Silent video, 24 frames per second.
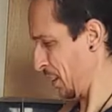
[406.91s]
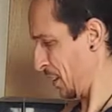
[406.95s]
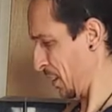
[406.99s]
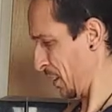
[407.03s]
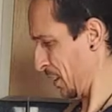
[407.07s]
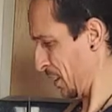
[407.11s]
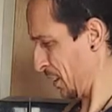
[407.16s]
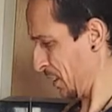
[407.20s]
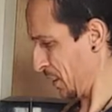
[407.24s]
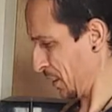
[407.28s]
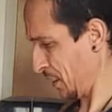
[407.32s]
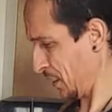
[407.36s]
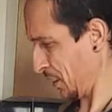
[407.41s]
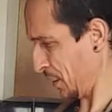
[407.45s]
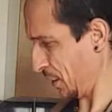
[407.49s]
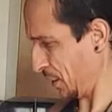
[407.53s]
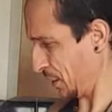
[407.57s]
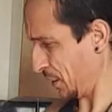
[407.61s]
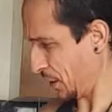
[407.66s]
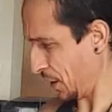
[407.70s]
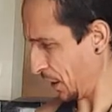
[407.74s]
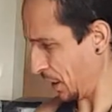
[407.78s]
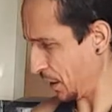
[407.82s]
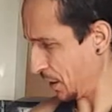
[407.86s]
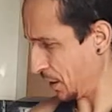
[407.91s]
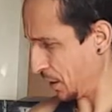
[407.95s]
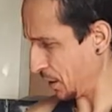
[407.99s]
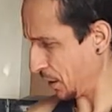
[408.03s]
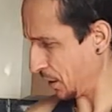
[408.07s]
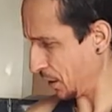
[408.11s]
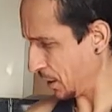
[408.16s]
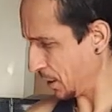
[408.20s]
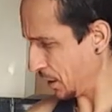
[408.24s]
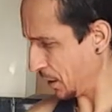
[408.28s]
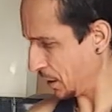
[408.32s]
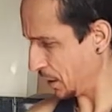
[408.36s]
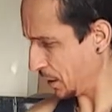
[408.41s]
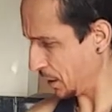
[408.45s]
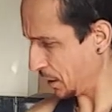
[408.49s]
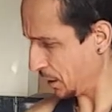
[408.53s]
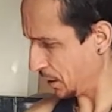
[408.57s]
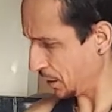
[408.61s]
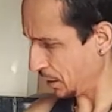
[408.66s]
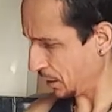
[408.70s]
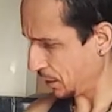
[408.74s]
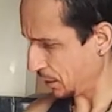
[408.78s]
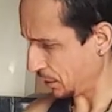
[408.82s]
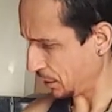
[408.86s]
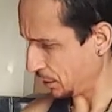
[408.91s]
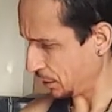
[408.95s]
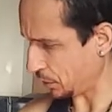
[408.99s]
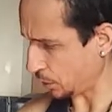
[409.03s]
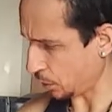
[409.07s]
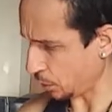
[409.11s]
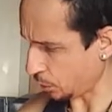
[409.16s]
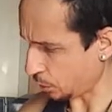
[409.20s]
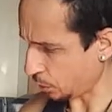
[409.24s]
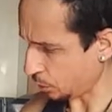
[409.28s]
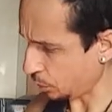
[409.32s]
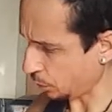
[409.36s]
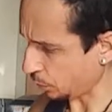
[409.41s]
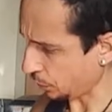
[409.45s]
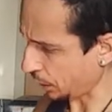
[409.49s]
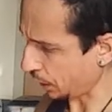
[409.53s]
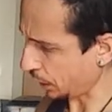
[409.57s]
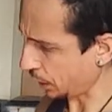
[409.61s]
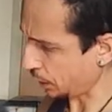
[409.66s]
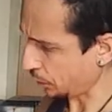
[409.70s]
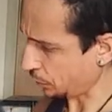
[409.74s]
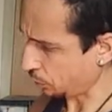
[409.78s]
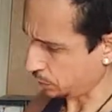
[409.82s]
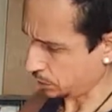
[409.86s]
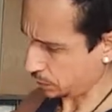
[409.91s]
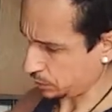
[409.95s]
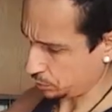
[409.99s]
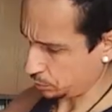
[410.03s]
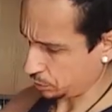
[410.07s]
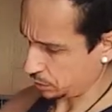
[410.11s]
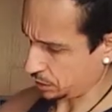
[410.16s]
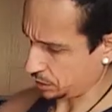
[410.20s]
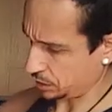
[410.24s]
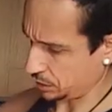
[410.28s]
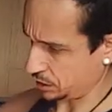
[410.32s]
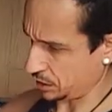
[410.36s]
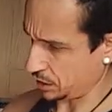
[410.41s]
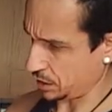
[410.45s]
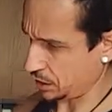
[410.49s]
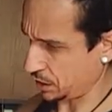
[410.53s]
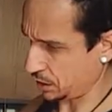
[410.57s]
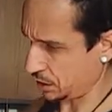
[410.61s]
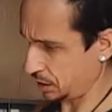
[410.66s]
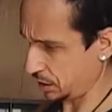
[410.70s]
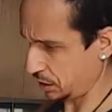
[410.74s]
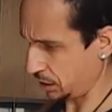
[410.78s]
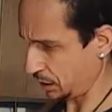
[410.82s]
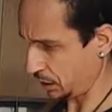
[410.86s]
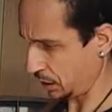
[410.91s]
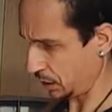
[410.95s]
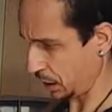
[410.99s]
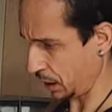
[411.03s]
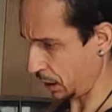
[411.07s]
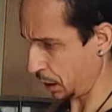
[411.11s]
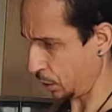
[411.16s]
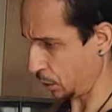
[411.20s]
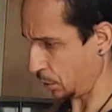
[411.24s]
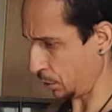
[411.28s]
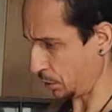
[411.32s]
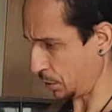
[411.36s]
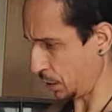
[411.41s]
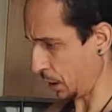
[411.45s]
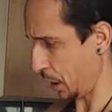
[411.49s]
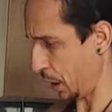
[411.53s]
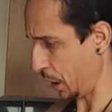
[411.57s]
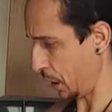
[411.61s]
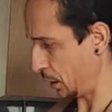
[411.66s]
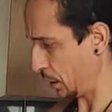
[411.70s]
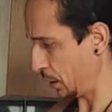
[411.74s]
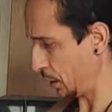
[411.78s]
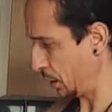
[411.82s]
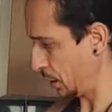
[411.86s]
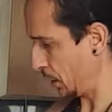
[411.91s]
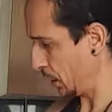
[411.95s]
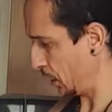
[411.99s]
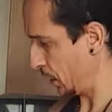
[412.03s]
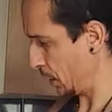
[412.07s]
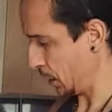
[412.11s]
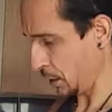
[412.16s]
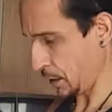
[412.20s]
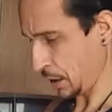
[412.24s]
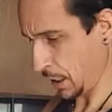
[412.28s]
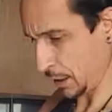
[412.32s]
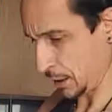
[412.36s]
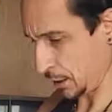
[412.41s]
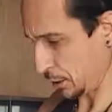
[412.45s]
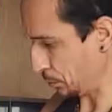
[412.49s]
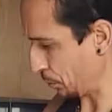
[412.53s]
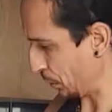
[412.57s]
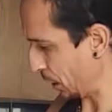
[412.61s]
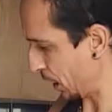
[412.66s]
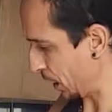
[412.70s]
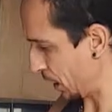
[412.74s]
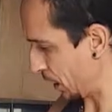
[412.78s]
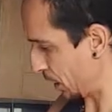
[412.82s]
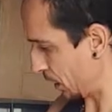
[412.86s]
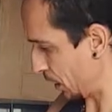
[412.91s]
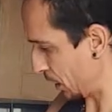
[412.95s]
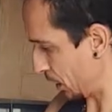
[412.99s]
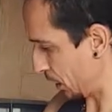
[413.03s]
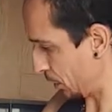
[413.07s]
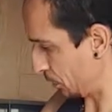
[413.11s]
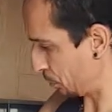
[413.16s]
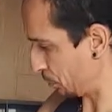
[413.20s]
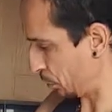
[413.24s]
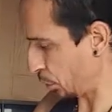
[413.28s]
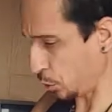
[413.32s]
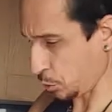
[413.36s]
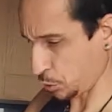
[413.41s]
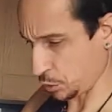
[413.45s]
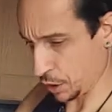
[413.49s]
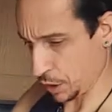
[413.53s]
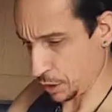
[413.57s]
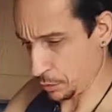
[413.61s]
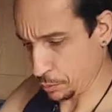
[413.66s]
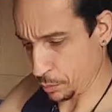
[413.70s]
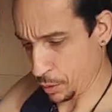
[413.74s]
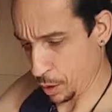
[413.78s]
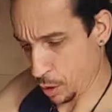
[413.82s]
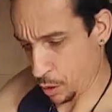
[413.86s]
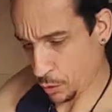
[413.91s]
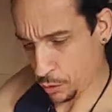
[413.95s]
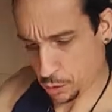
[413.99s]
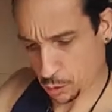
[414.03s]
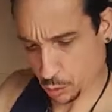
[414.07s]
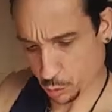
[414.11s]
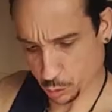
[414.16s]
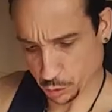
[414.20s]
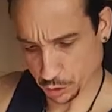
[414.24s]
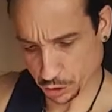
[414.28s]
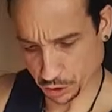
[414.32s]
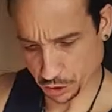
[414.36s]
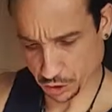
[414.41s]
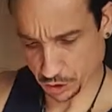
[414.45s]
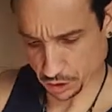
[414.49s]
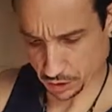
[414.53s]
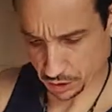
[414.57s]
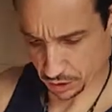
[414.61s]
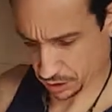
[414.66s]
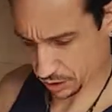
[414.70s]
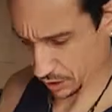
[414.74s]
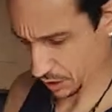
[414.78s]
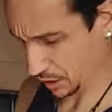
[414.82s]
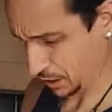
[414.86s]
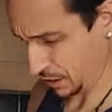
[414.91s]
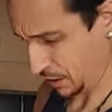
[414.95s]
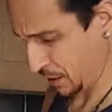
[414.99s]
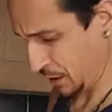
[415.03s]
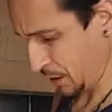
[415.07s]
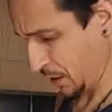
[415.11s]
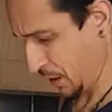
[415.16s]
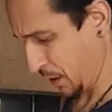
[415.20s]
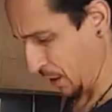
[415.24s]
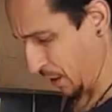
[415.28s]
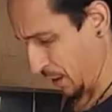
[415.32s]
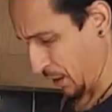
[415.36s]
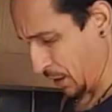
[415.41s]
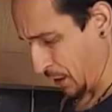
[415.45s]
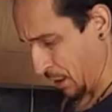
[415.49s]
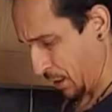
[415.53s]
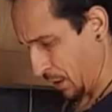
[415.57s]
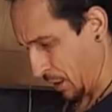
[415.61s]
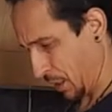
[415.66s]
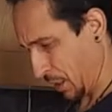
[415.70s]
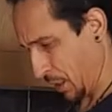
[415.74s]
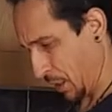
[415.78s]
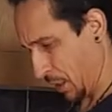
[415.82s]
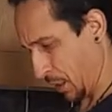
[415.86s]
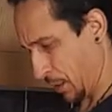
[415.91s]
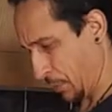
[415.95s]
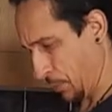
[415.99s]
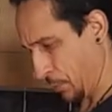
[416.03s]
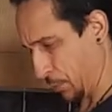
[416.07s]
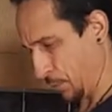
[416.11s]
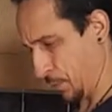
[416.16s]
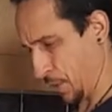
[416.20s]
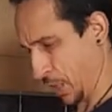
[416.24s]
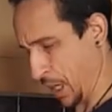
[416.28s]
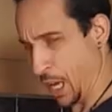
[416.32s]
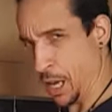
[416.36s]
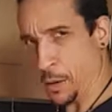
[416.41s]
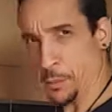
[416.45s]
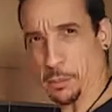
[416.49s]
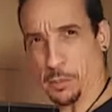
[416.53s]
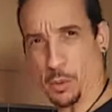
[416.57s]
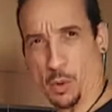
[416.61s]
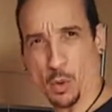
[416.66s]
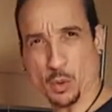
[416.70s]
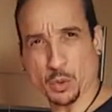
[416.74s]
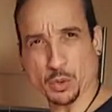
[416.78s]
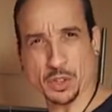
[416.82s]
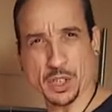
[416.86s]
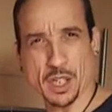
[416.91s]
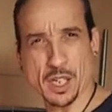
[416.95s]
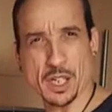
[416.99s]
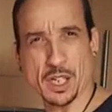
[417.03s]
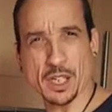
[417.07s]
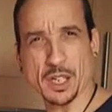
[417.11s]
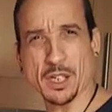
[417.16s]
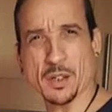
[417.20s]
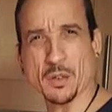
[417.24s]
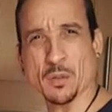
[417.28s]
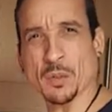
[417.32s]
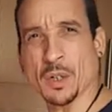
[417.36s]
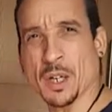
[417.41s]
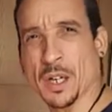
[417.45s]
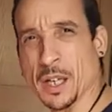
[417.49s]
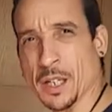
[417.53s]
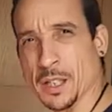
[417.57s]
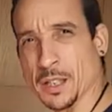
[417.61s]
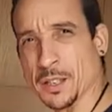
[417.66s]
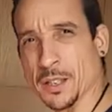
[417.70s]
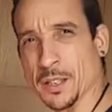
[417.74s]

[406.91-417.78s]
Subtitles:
Shining. So okay, what's this? Oh yeah, that's my protein powder, which is M protein and